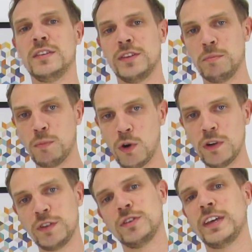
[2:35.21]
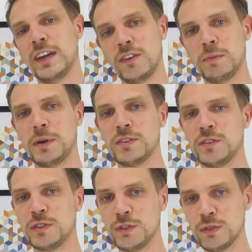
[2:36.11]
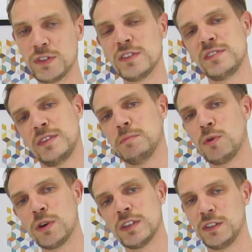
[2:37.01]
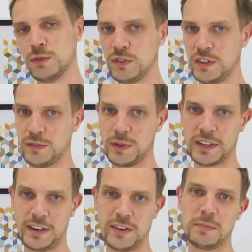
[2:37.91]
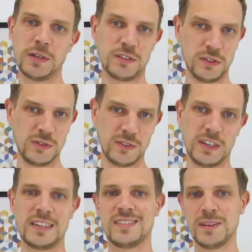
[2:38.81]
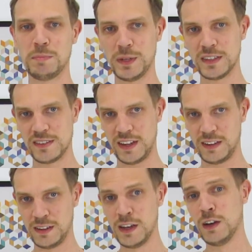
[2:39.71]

The more you care about your users, the more the users will care about you. It's simple as that.